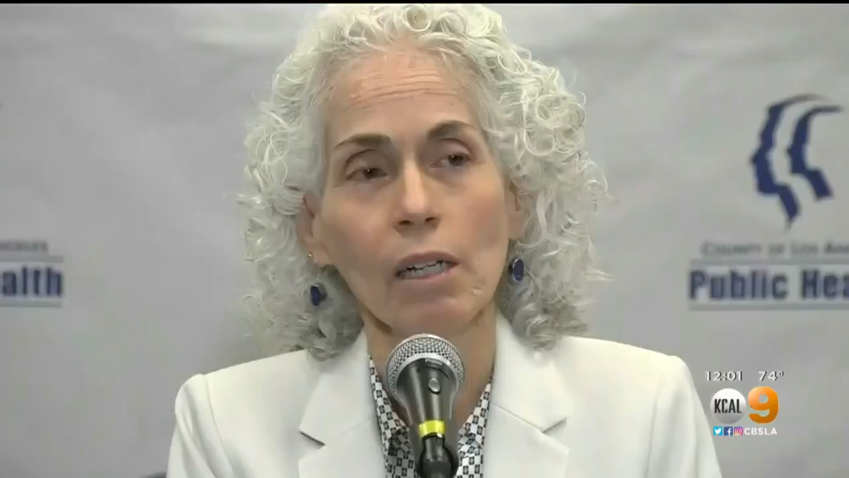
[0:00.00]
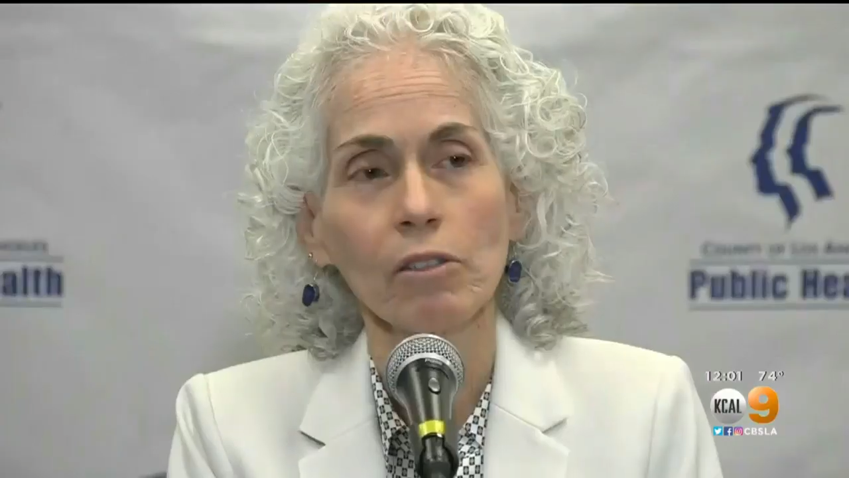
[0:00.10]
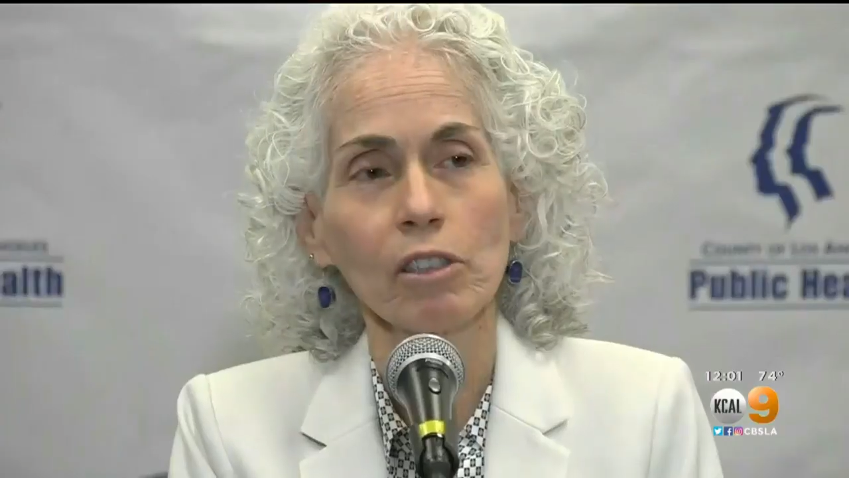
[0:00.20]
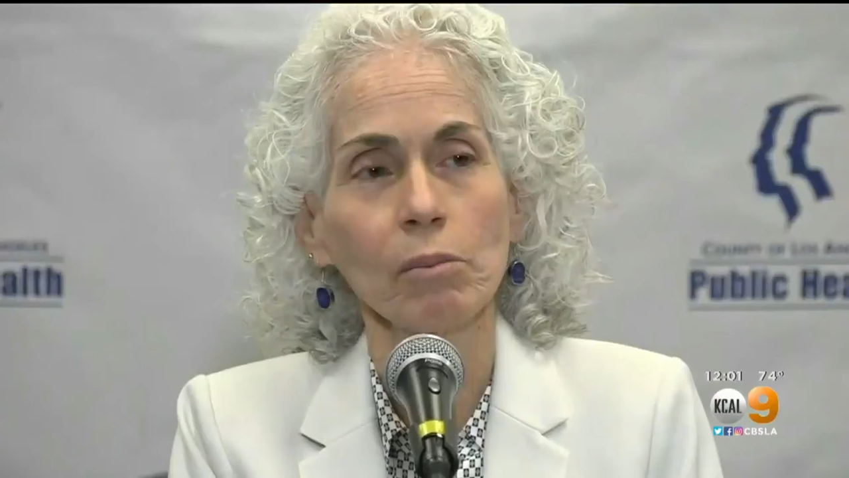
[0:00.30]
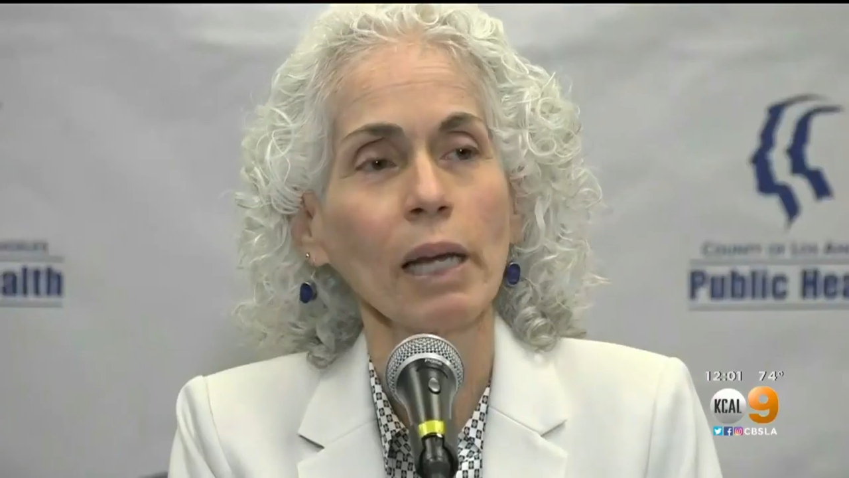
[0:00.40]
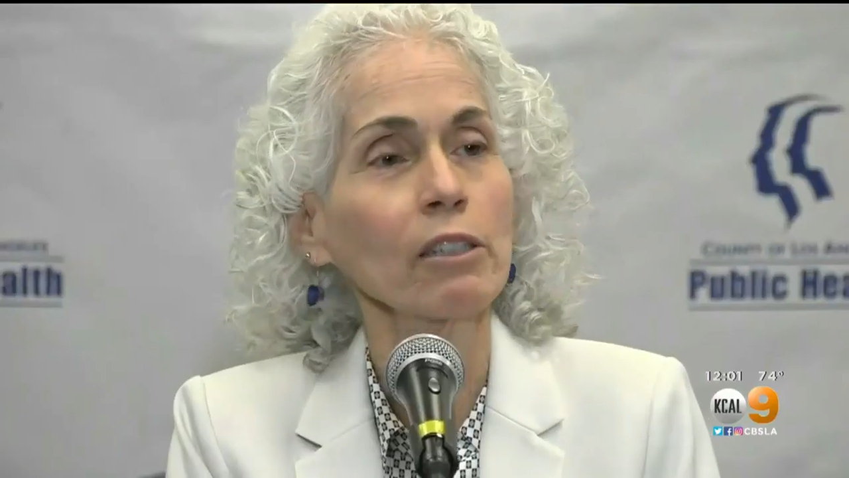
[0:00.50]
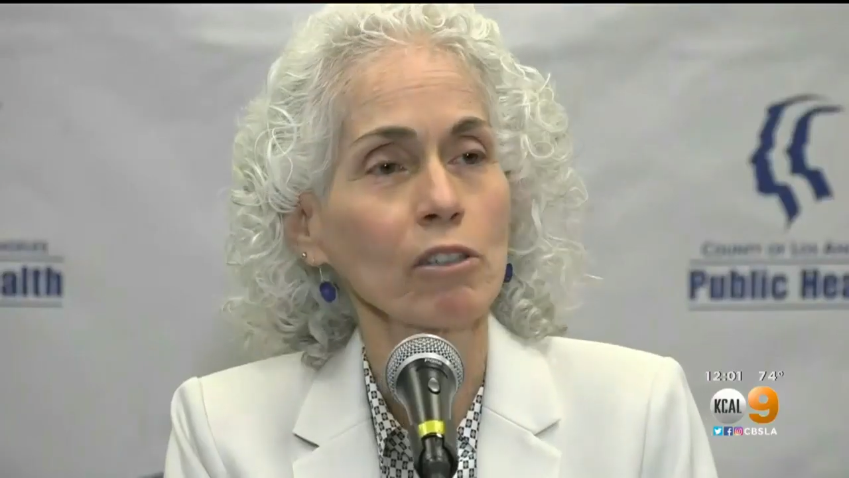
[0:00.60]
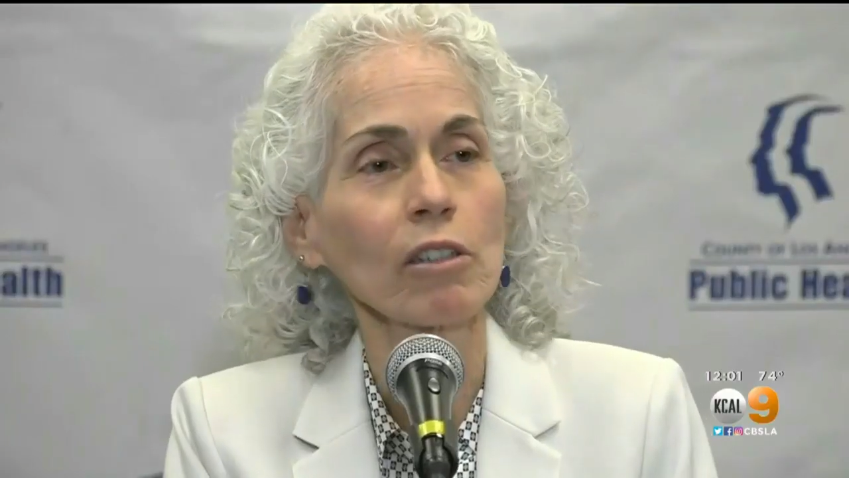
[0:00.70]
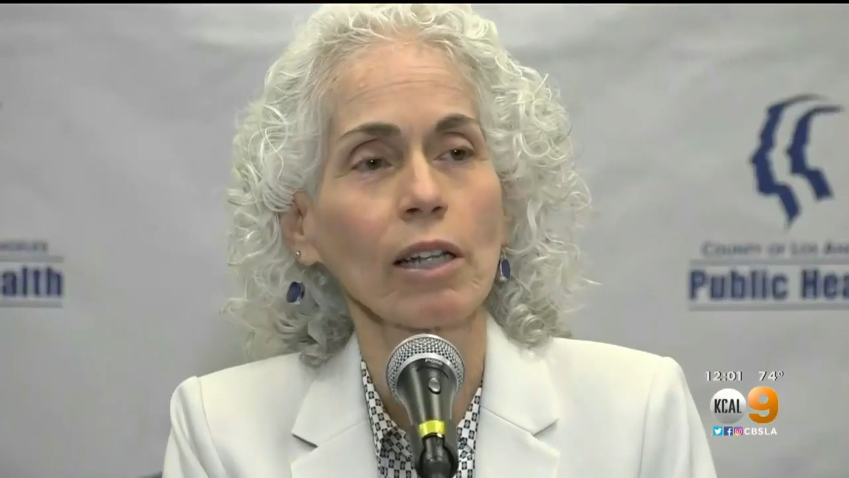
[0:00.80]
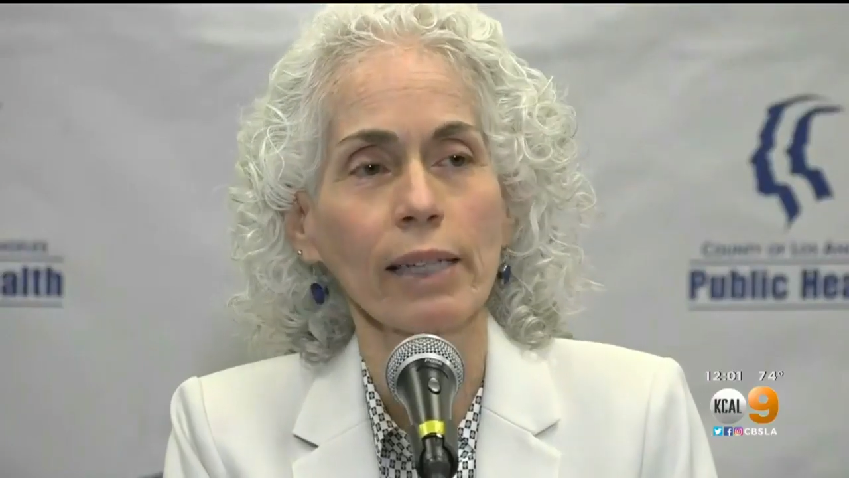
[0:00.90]
to make
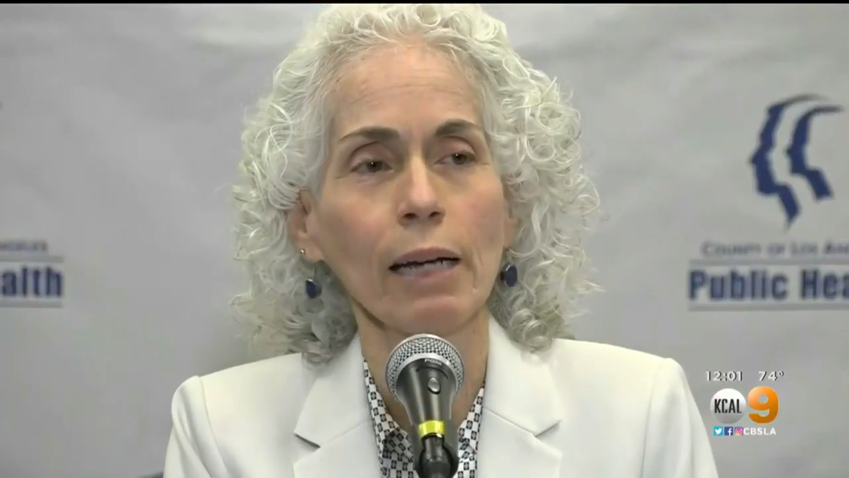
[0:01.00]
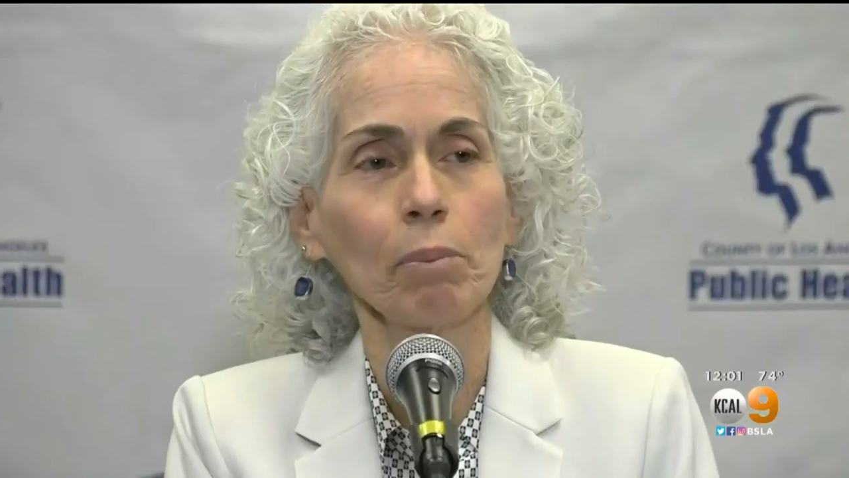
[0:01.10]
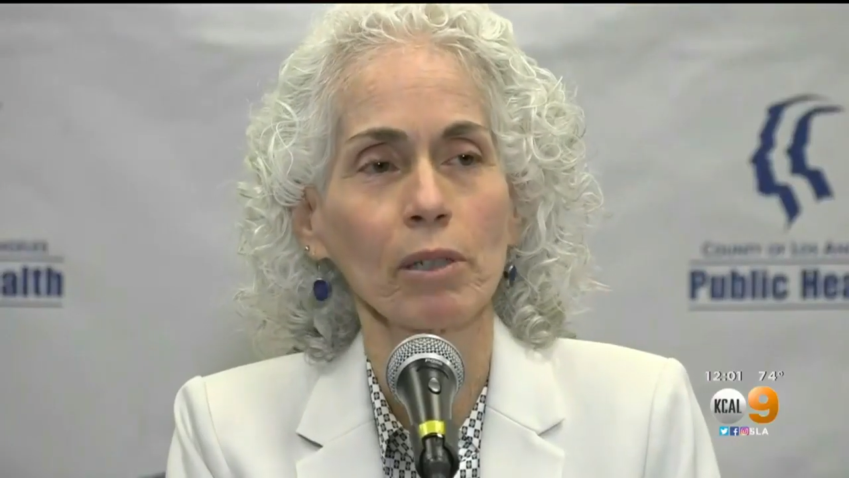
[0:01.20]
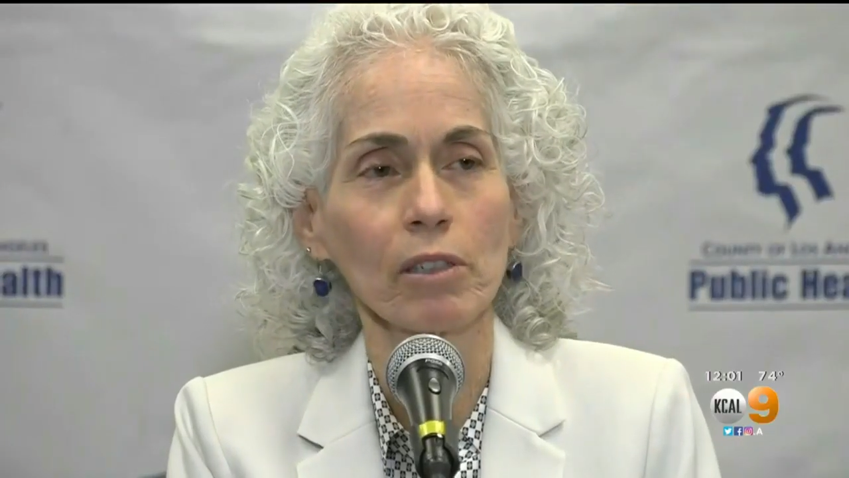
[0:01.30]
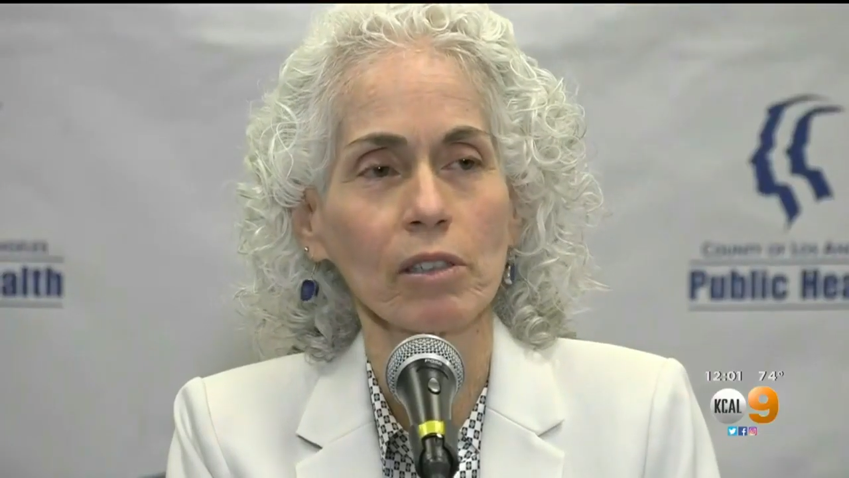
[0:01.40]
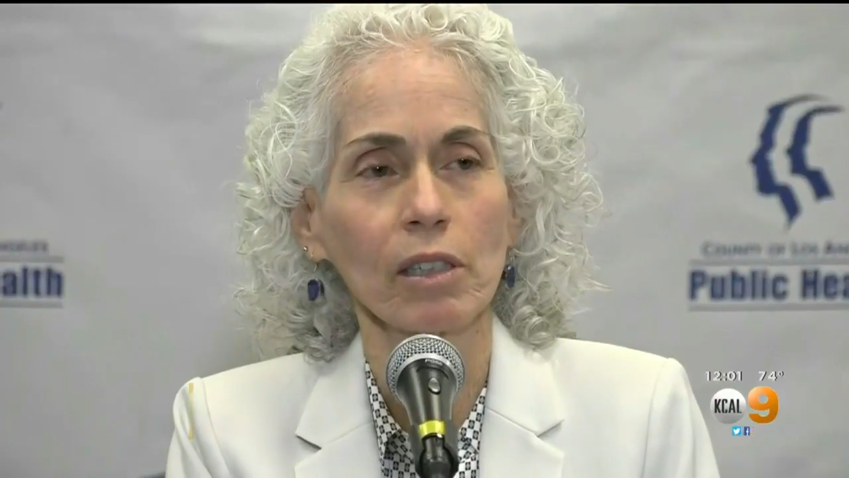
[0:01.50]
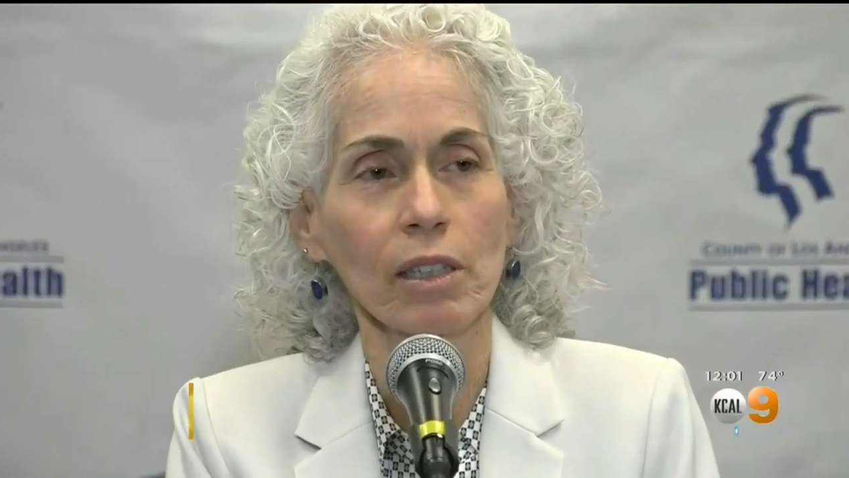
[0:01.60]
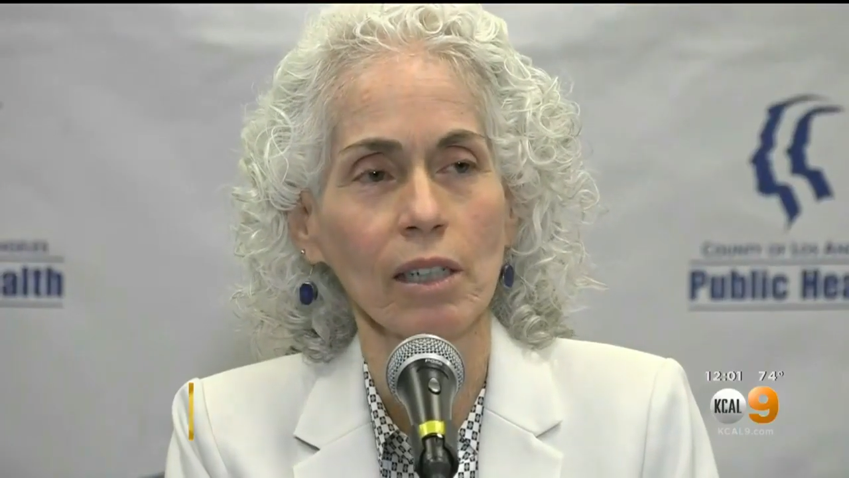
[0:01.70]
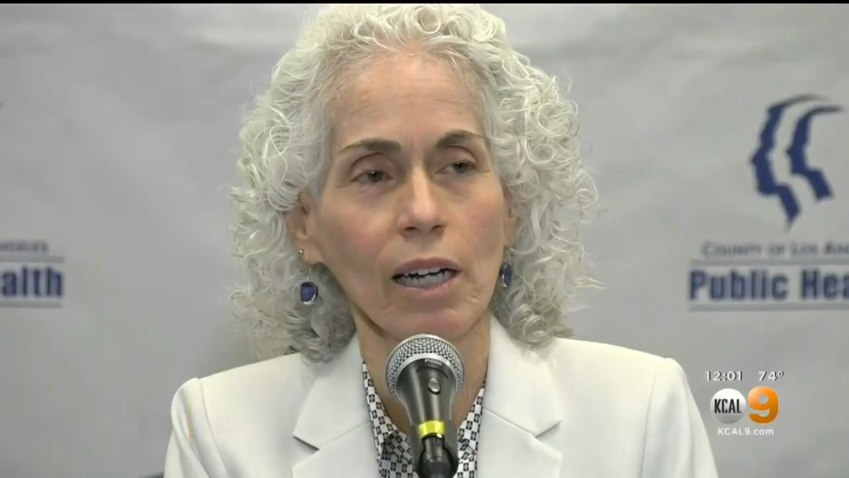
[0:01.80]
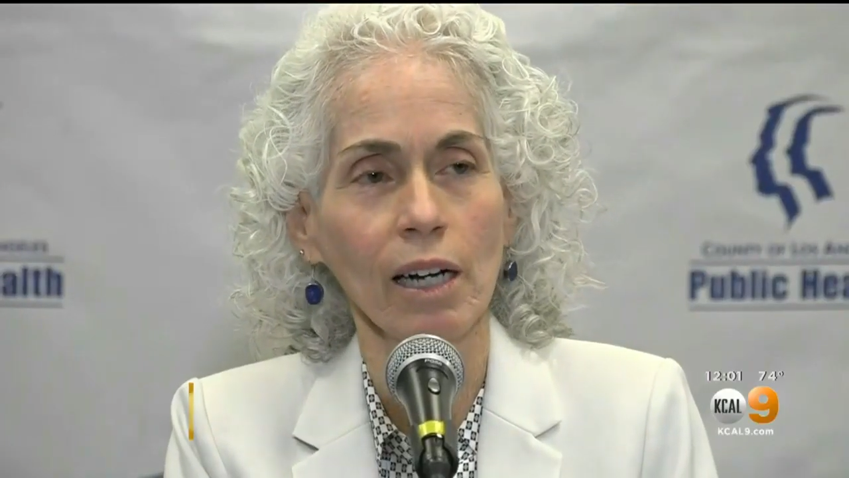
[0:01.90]
sure that that
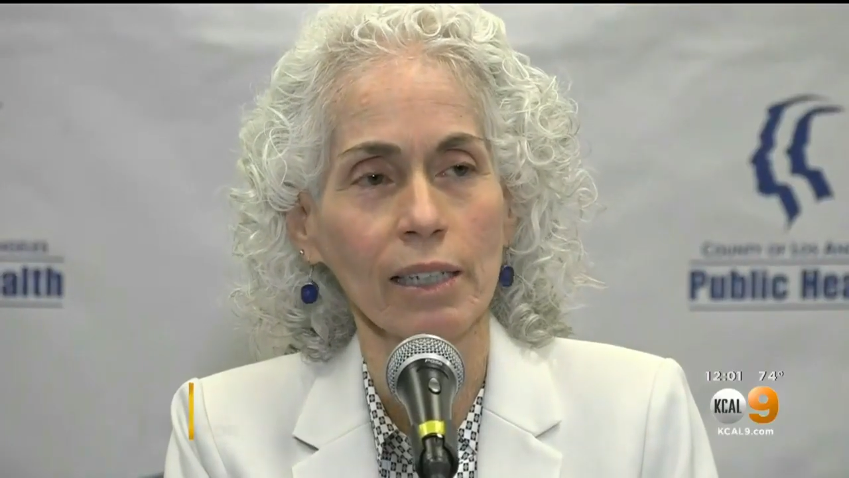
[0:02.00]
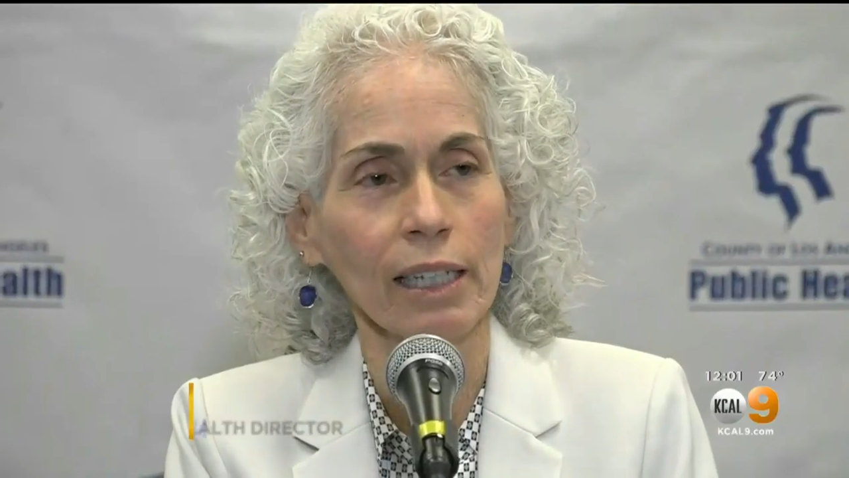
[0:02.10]
person uh,